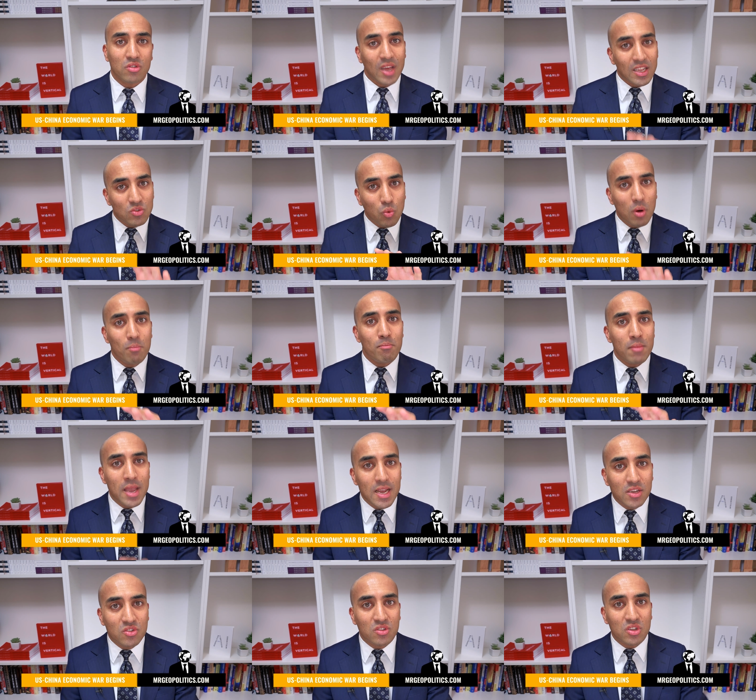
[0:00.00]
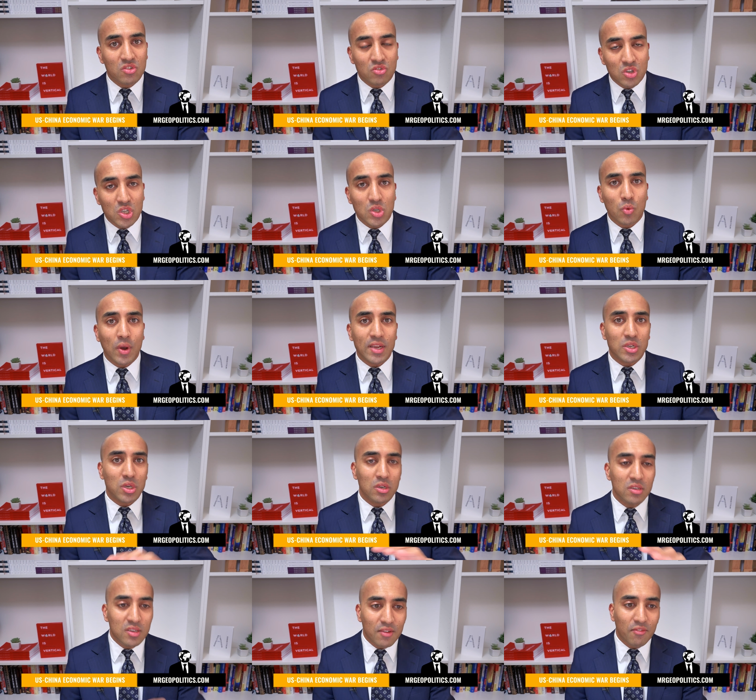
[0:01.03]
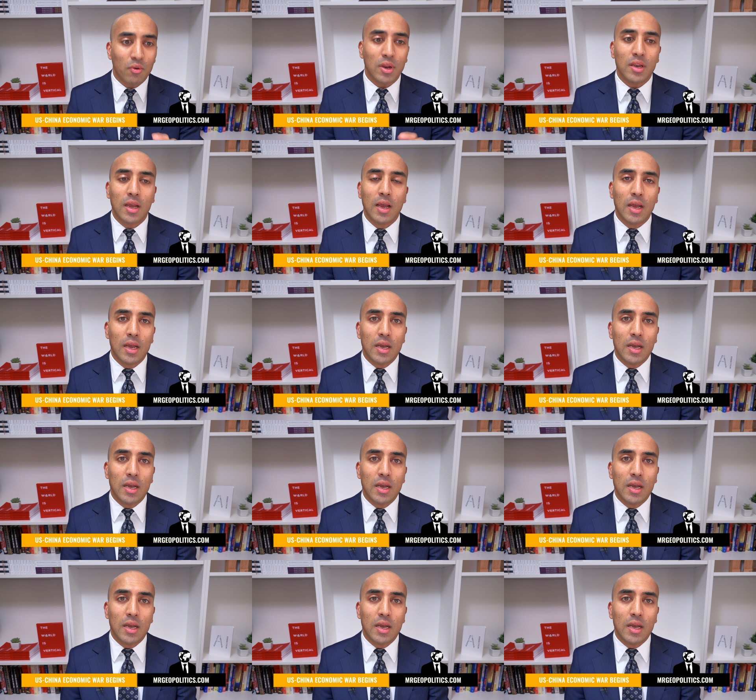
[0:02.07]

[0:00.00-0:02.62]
So that's what makes this situation different.